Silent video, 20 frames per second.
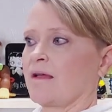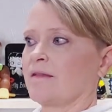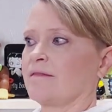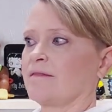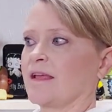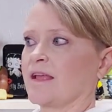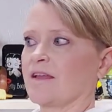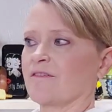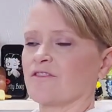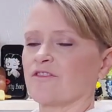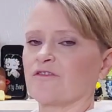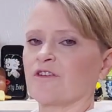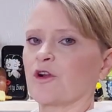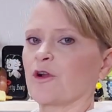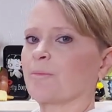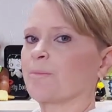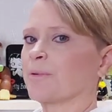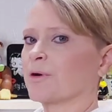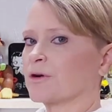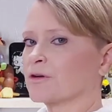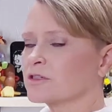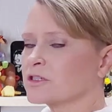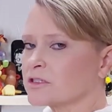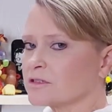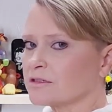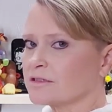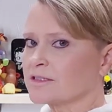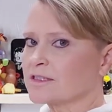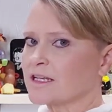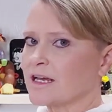They give it a very
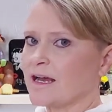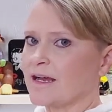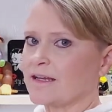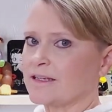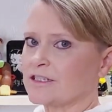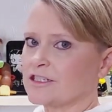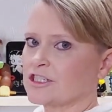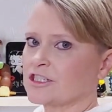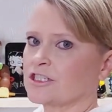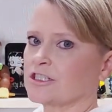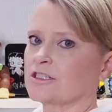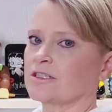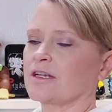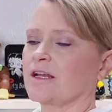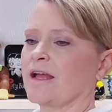personal touch,